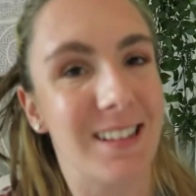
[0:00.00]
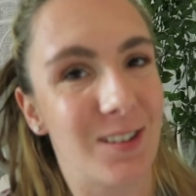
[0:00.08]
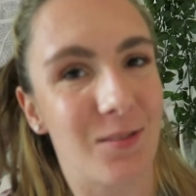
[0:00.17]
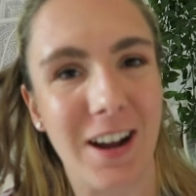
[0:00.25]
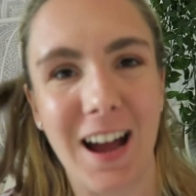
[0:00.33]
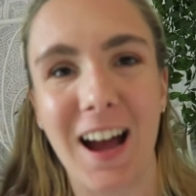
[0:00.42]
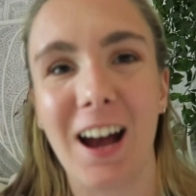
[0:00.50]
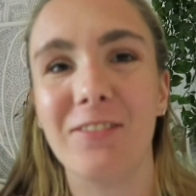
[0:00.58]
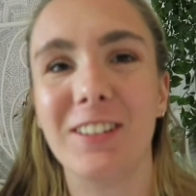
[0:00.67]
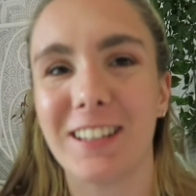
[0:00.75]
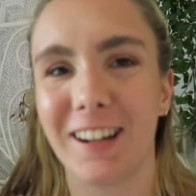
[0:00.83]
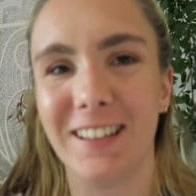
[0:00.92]
ignore my hair, I'm
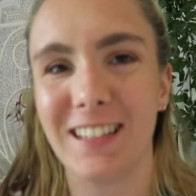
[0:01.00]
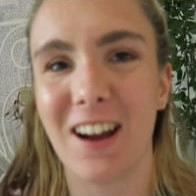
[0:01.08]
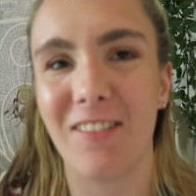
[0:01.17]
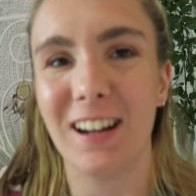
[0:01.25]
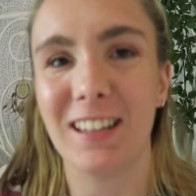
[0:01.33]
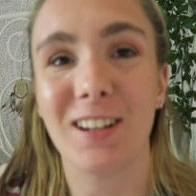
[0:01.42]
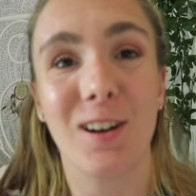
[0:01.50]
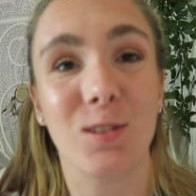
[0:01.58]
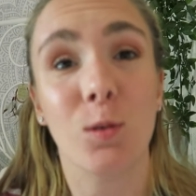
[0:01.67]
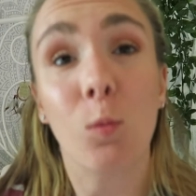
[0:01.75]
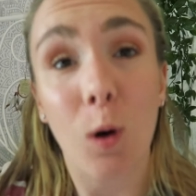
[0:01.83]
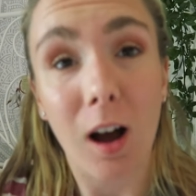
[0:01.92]
just starting to get ready to go
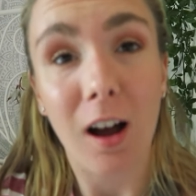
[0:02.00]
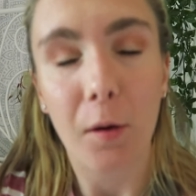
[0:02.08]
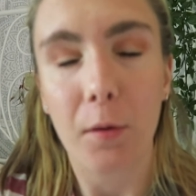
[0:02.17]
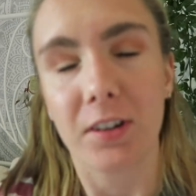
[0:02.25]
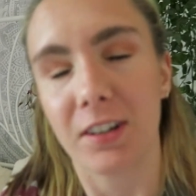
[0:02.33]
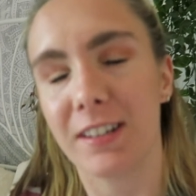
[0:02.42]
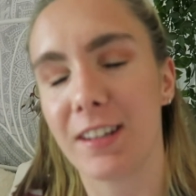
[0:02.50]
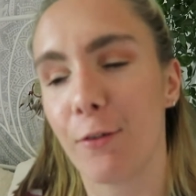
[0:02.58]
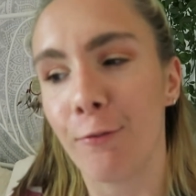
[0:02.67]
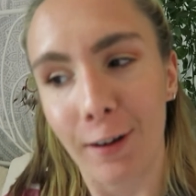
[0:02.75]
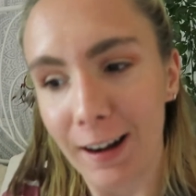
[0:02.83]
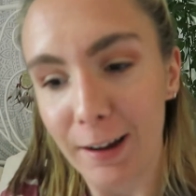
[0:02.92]
to work, which is
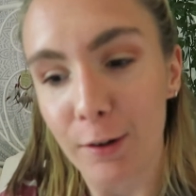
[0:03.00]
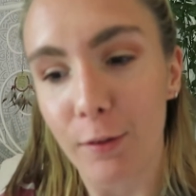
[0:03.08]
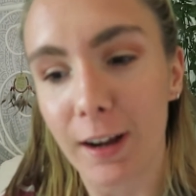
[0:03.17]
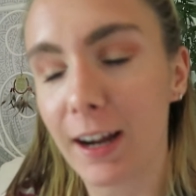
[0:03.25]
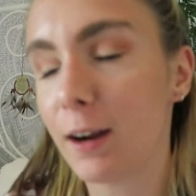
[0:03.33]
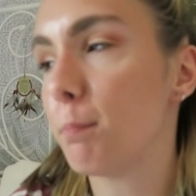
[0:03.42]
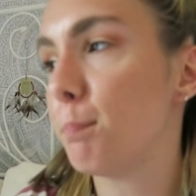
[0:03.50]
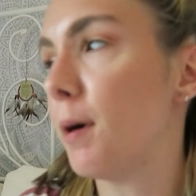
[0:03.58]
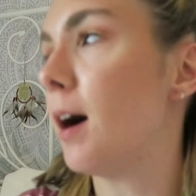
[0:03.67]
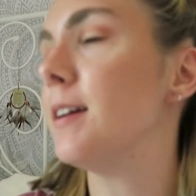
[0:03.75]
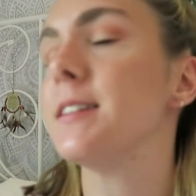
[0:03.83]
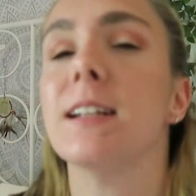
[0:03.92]
really annoying,
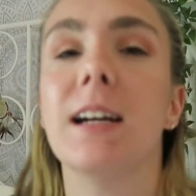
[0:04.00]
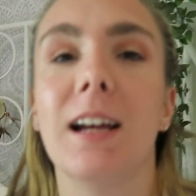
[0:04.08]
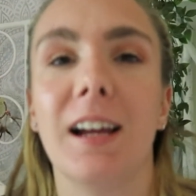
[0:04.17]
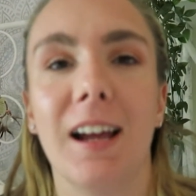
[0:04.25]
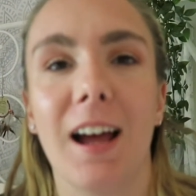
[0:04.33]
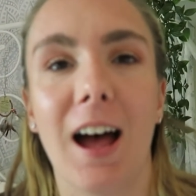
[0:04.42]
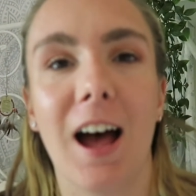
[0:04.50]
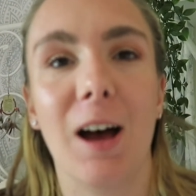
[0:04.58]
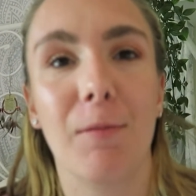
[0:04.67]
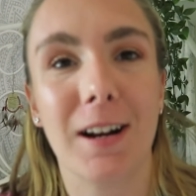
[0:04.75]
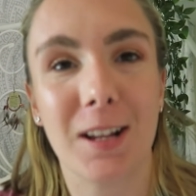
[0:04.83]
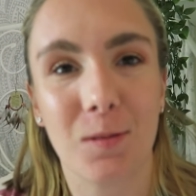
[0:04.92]
but
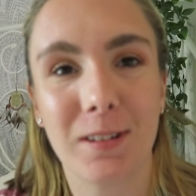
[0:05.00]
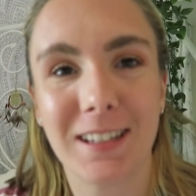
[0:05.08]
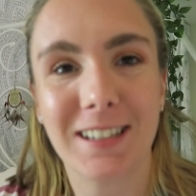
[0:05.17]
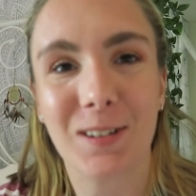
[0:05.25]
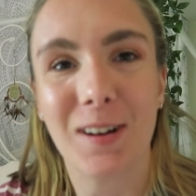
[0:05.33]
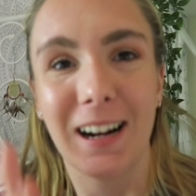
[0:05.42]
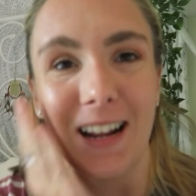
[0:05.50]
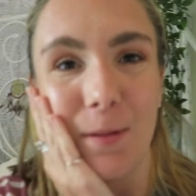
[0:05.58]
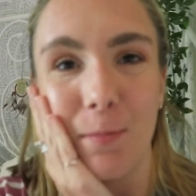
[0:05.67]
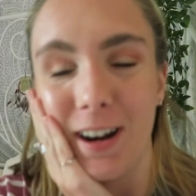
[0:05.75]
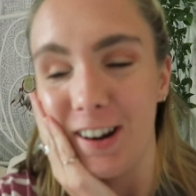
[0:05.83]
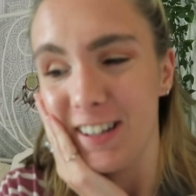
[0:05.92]
I just wanted to quickly
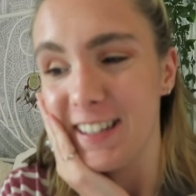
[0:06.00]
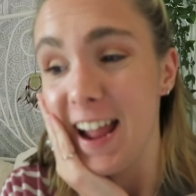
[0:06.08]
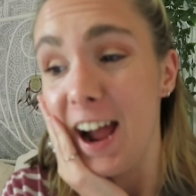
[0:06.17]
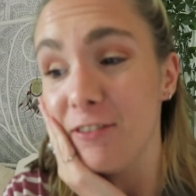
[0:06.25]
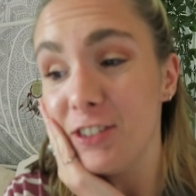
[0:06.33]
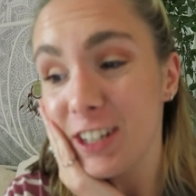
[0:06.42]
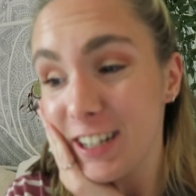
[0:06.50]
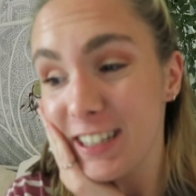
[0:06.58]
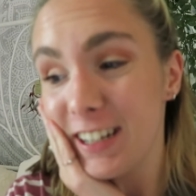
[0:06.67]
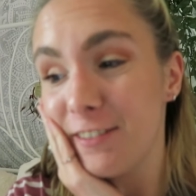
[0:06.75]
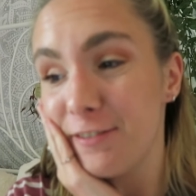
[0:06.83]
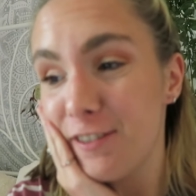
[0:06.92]
come on here and say I've
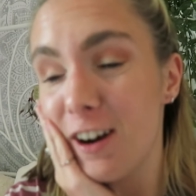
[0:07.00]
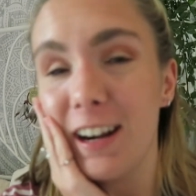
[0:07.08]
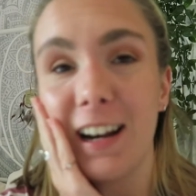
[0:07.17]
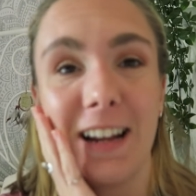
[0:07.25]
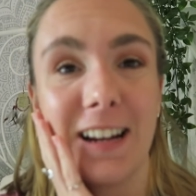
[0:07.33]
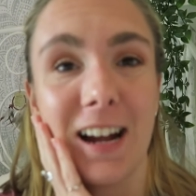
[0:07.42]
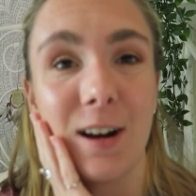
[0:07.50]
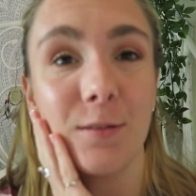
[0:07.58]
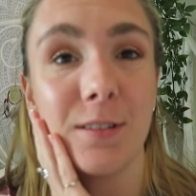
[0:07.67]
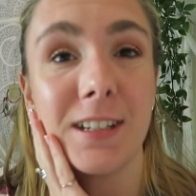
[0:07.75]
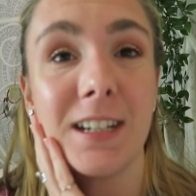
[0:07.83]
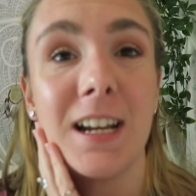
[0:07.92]
just finally
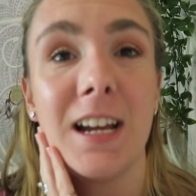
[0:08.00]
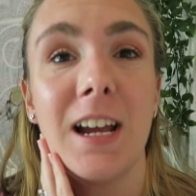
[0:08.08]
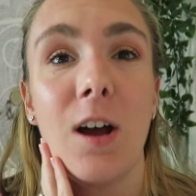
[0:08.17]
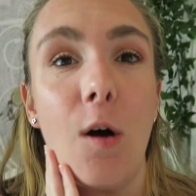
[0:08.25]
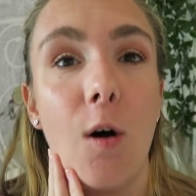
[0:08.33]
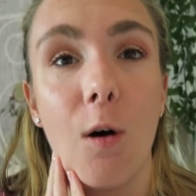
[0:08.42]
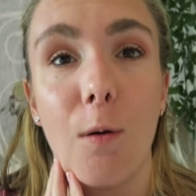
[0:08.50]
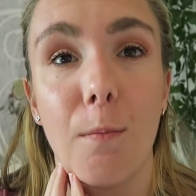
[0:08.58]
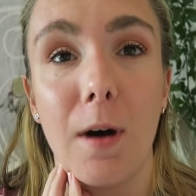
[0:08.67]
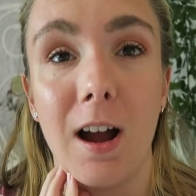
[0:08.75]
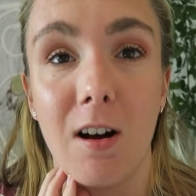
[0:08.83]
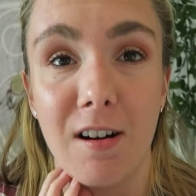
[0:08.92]
announced on
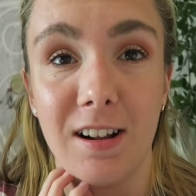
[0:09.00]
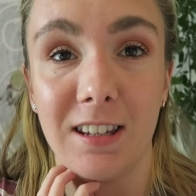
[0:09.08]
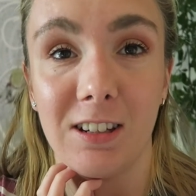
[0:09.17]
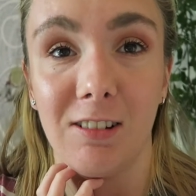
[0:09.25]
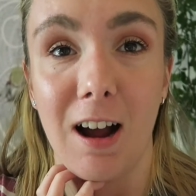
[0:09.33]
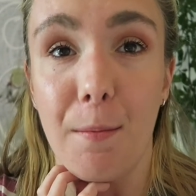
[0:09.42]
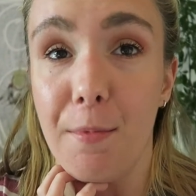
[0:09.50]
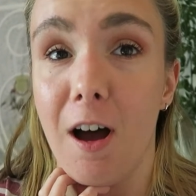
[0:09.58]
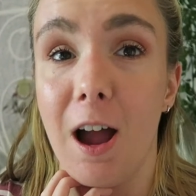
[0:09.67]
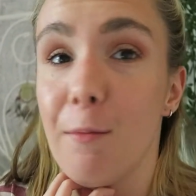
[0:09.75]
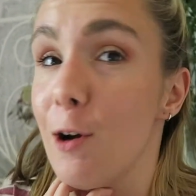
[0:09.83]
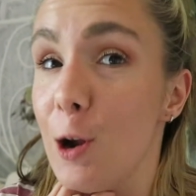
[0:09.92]
my art Instagram that
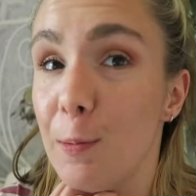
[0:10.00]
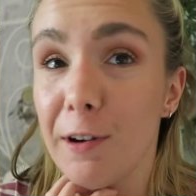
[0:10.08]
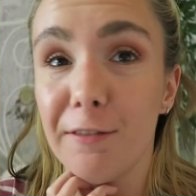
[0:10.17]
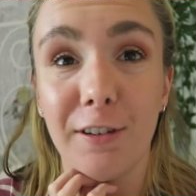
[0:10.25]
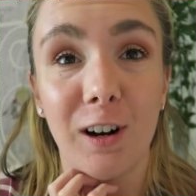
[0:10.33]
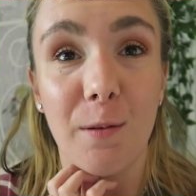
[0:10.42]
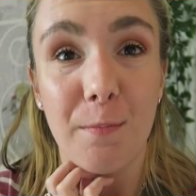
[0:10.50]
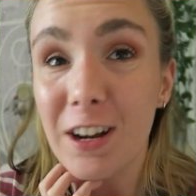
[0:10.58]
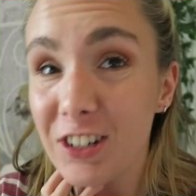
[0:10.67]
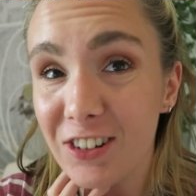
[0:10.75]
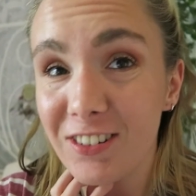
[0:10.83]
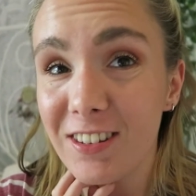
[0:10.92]
I'm open for
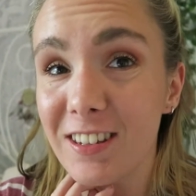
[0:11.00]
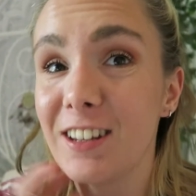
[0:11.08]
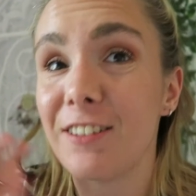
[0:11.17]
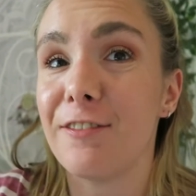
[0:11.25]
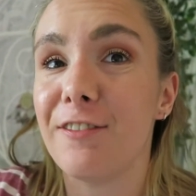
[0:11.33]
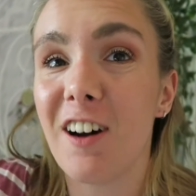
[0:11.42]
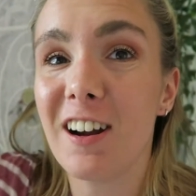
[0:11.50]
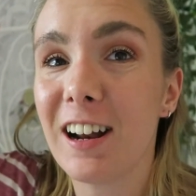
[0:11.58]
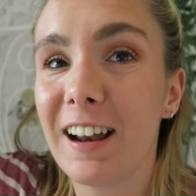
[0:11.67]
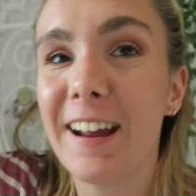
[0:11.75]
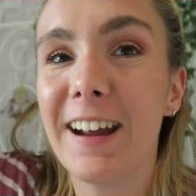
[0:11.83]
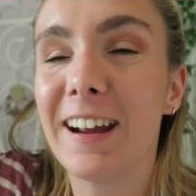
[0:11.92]
commissions,
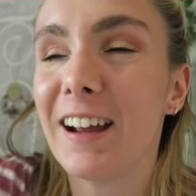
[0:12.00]
finally,